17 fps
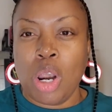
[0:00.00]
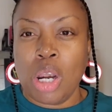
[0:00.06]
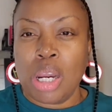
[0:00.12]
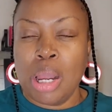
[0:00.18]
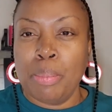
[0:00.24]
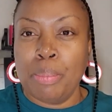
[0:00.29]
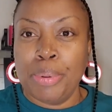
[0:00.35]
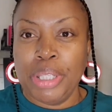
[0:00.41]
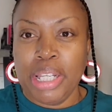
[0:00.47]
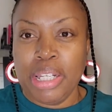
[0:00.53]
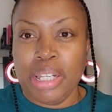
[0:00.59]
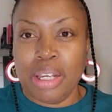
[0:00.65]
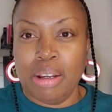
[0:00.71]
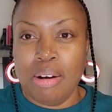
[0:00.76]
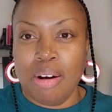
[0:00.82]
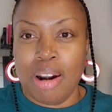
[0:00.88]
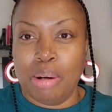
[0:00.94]

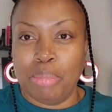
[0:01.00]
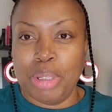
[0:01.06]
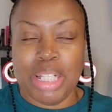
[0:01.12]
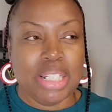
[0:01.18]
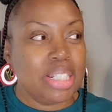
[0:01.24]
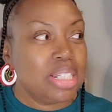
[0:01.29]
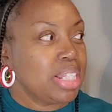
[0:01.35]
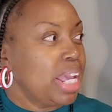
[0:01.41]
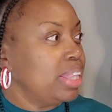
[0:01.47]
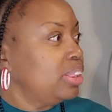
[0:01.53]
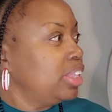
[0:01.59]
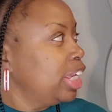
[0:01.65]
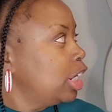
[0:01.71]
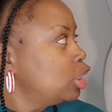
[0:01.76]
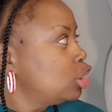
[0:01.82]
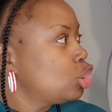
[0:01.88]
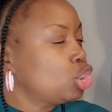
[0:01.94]
completed garments, and
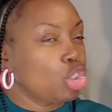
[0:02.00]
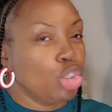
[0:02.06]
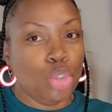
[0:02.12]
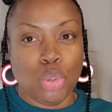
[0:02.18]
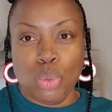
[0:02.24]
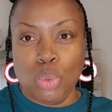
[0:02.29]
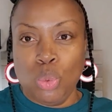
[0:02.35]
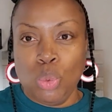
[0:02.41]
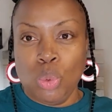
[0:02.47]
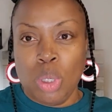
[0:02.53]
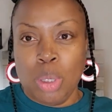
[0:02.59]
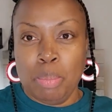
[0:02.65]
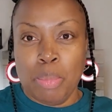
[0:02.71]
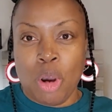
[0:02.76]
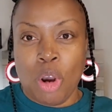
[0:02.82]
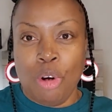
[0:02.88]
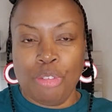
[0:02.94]
then 2
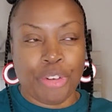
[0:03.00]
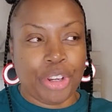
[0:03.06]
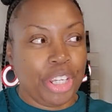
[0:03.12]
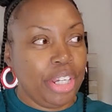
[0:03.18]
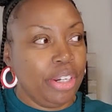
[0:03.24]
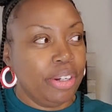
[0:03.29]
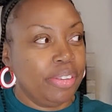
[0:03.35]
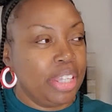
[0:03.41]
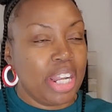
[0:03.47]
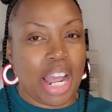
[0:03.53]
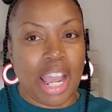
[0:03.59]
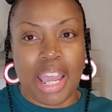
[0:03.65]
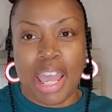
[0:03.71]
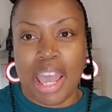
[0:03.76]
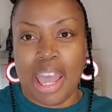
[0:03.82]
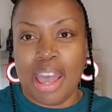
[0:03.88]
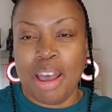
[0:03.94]
over here that I
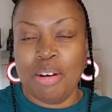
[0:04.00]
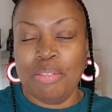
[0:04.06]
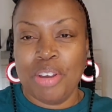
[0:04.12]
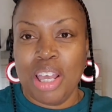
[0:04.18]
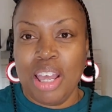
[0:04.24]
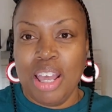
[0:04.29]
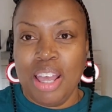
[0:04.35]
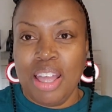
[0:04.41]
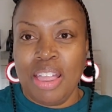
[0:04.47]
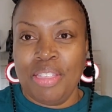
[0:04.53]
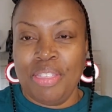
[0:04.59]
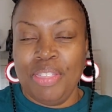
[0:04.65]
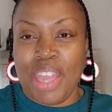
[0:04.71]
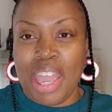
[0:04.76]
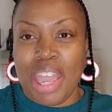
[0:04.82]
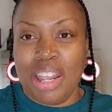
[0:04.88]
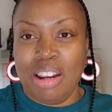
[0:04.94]
have
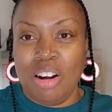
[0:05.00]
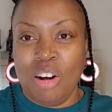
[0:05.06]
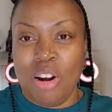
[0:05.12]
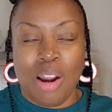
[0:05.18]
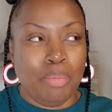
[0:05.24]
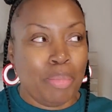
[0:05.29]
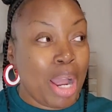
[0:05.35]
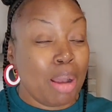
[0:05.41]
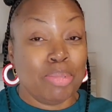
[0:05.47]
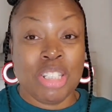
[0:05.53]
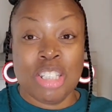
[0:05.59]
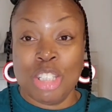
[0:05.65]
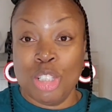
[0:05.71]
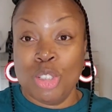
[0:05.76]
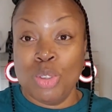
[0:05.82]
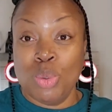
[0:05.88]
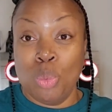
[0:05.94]
that I'm
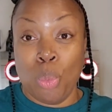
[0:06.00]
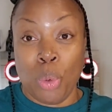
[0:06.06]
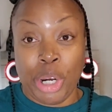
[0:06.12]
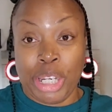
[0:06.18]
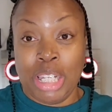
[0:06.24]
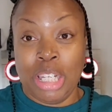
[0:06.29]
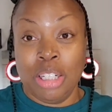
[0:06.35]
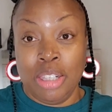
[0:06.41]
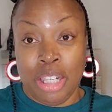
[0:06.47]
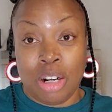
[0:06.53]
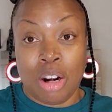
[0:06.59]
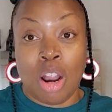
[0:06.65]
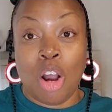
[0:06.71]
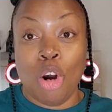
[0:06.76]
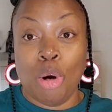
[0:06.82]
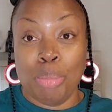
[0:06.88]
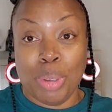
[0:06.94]
still working on that are
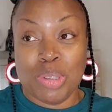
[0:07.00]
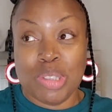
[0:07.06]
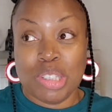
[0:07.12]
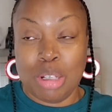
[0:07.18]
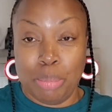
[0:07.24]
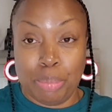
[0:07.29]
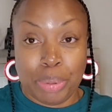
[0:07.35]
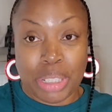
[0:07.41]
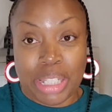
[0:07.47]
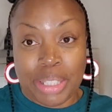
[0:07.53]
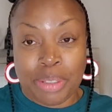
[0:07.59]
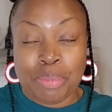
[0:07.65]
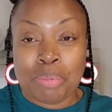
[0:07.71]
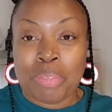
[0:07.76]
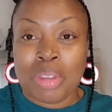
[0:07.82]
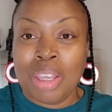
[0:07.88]
almost complete.